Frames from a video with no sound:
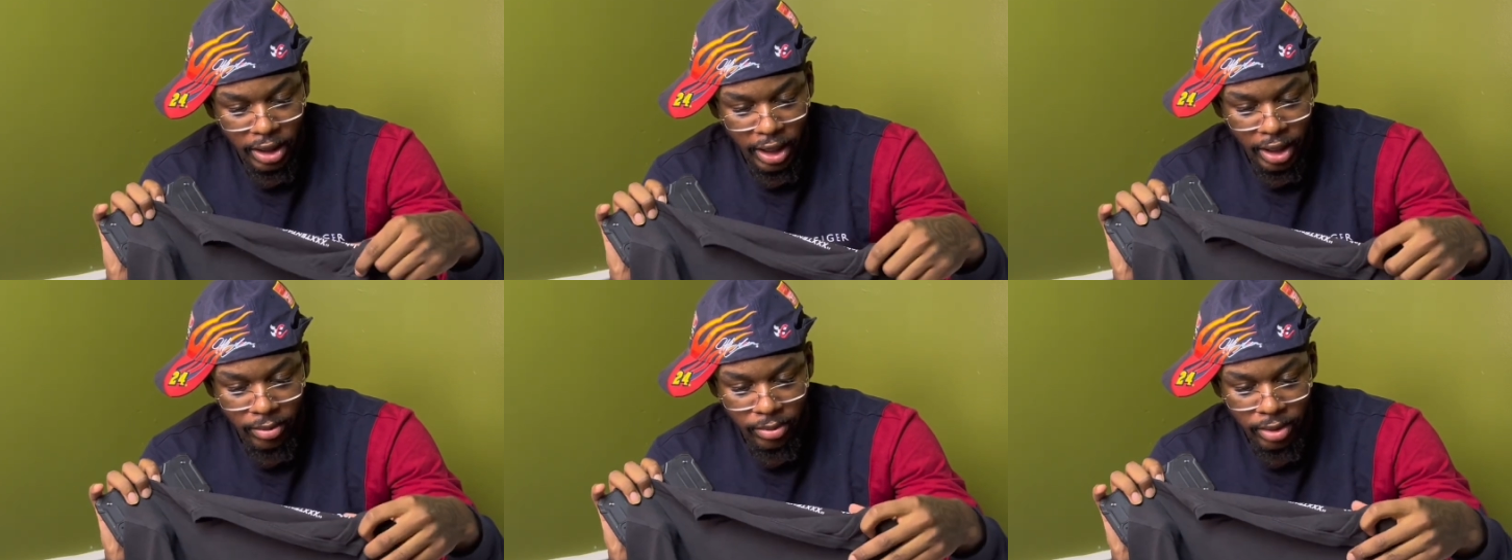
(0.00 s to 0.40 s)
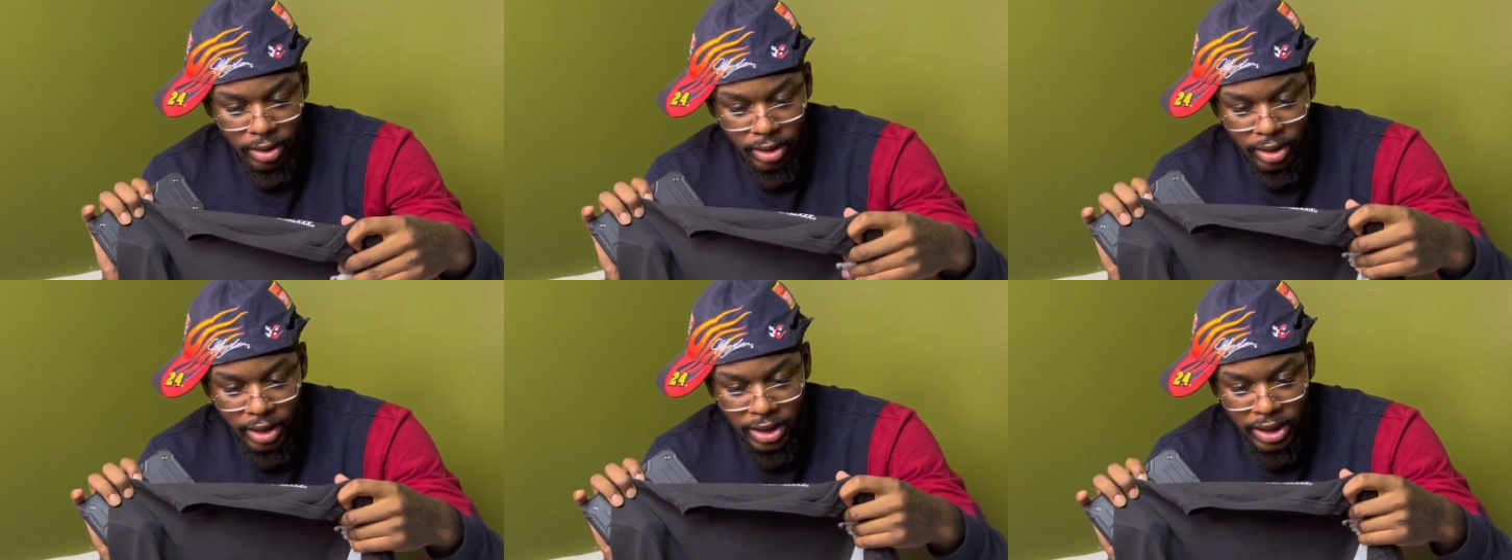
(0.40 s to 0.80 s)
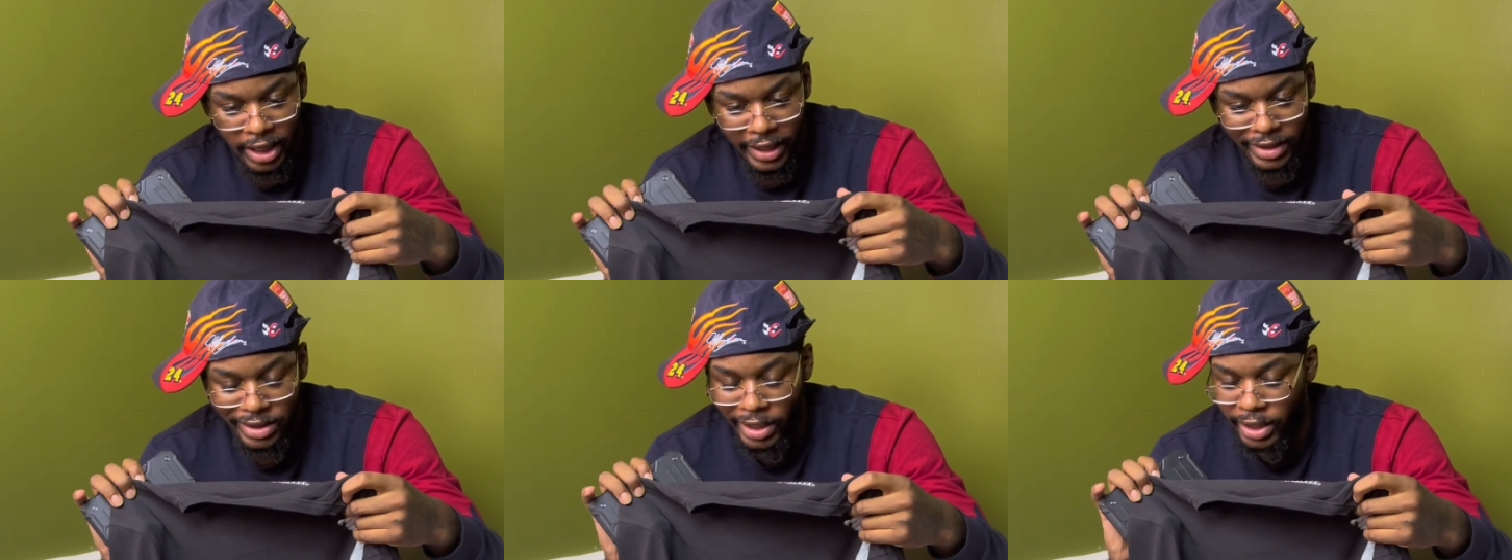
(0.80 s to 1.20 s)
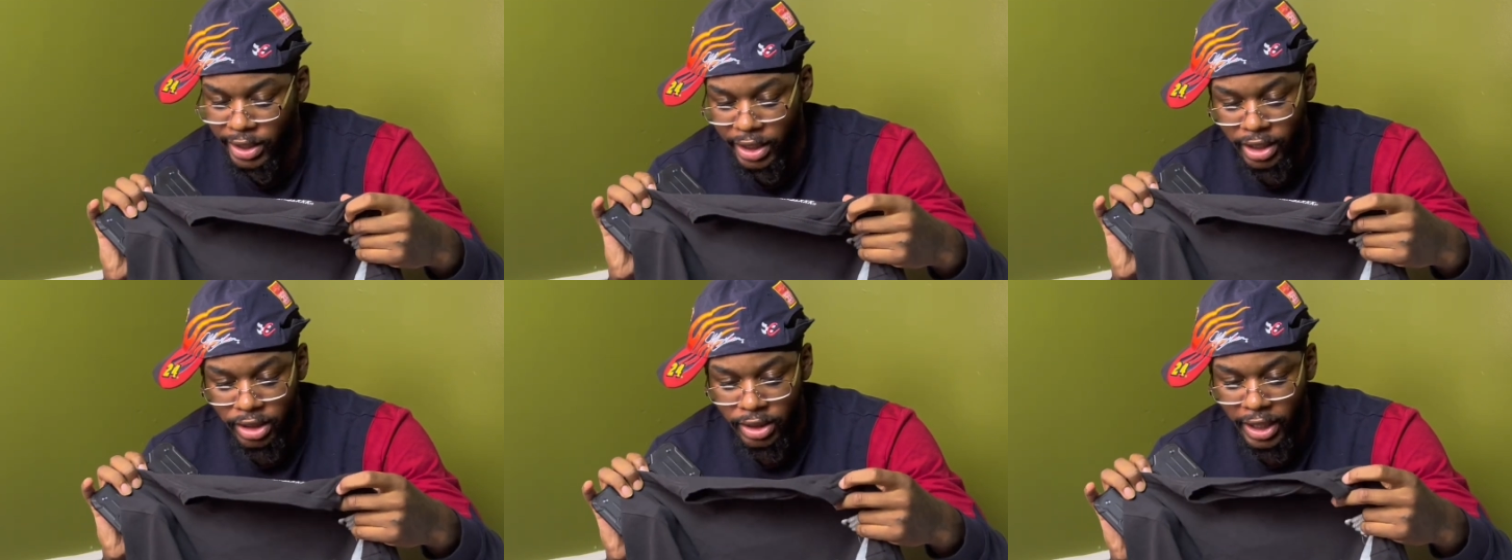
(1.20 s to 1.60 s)
Damn, that's like ten
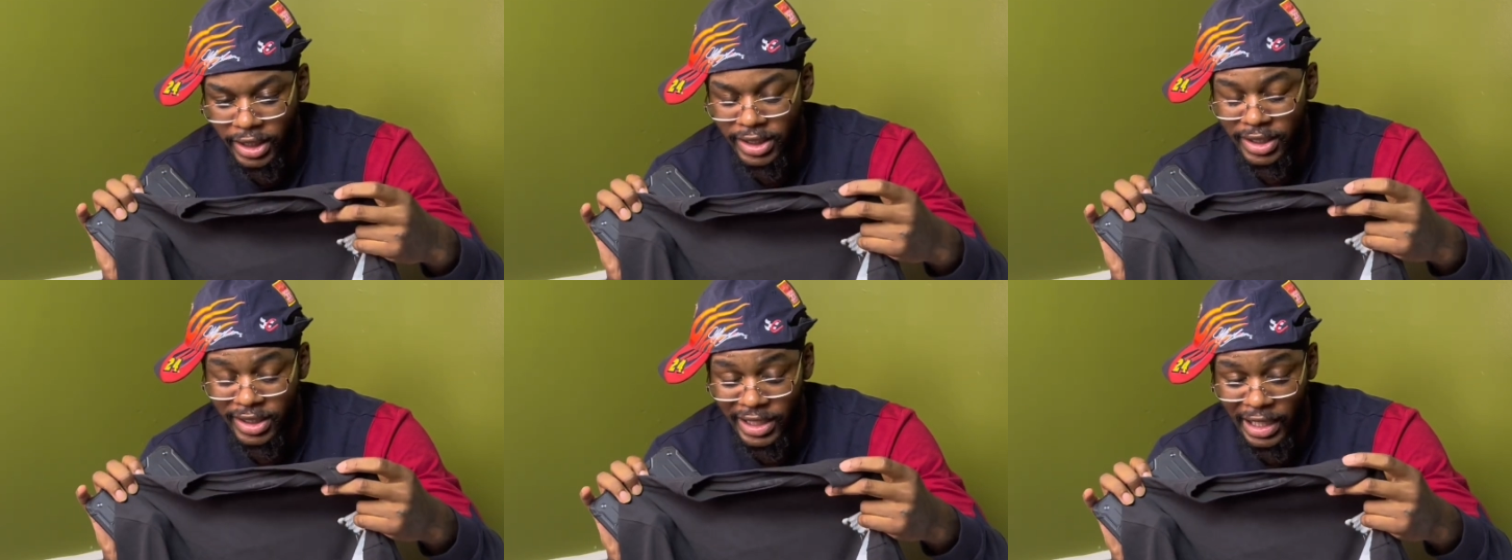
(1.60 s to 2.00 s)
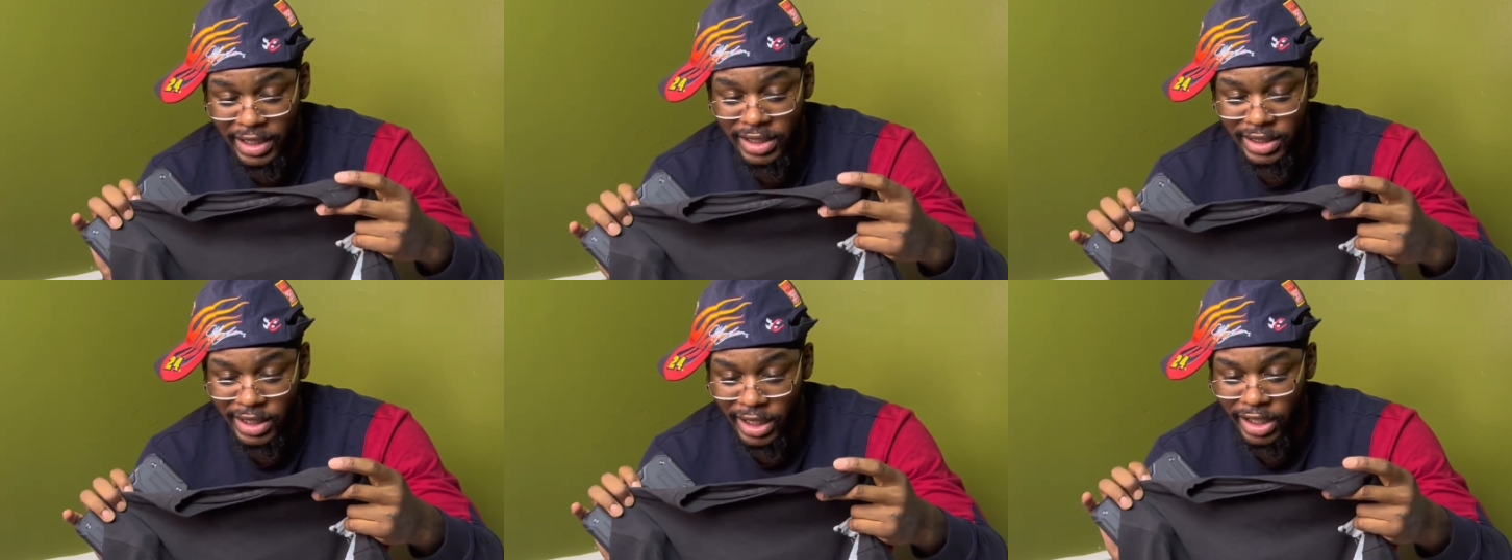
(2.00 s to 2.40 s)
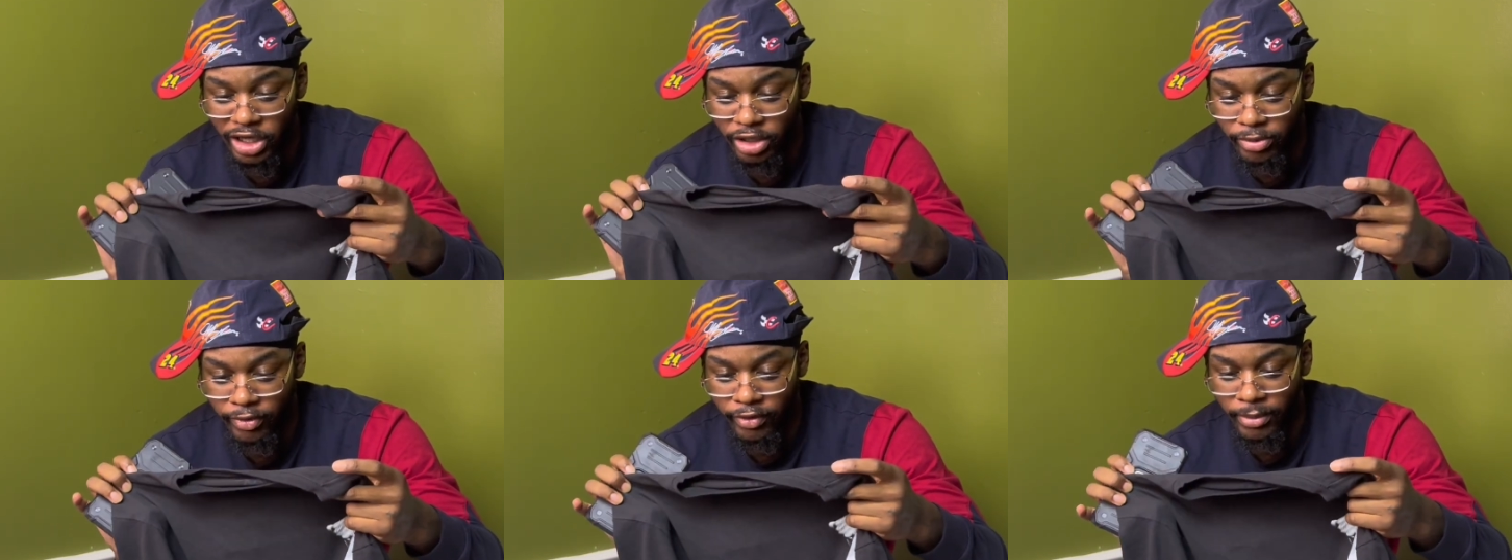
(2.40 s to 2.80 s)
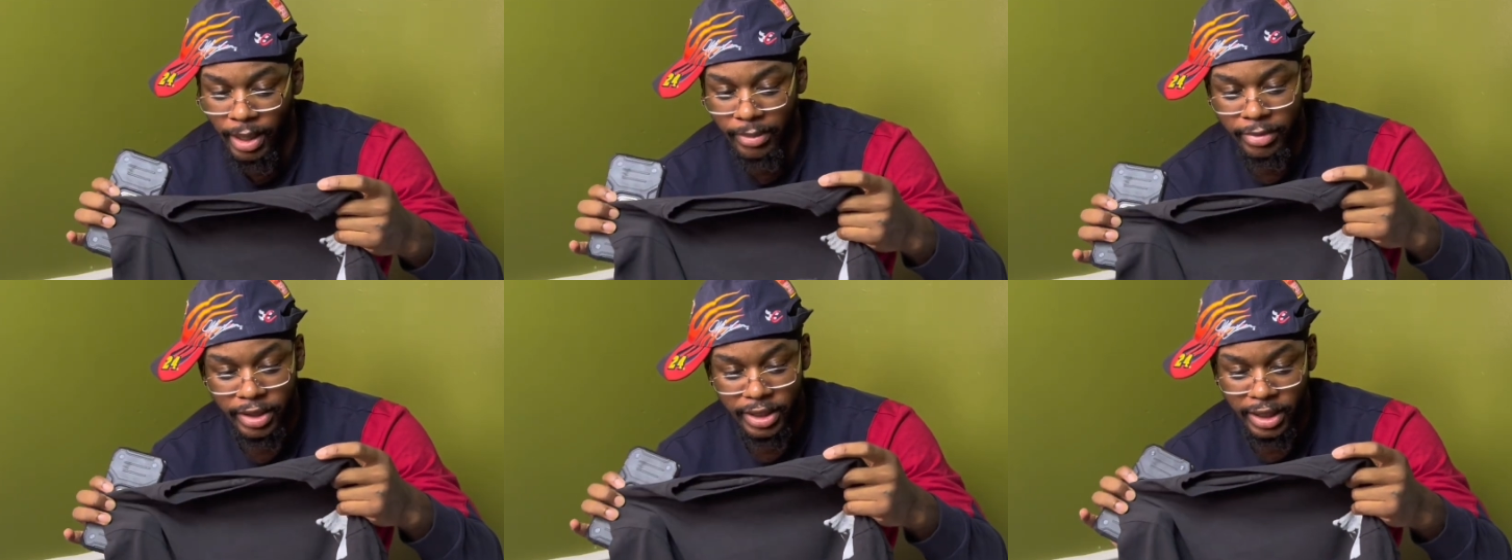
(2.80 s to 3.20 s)
days. That's exactly ten days before
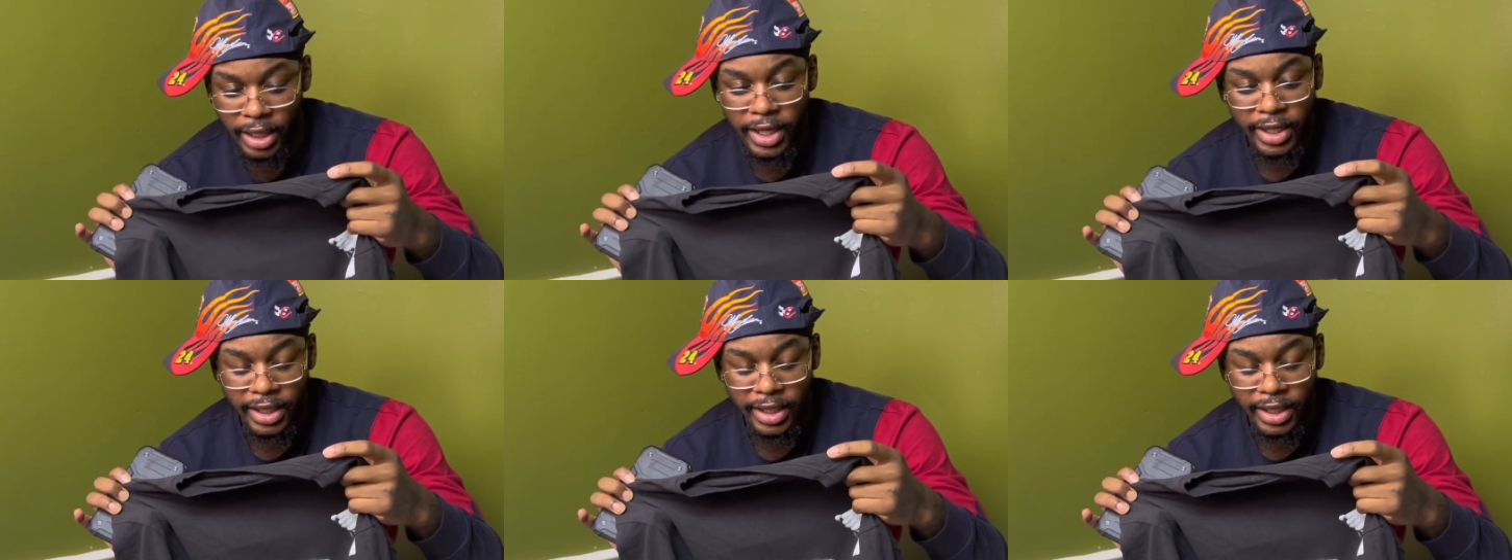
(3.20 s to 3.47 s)
my birthday.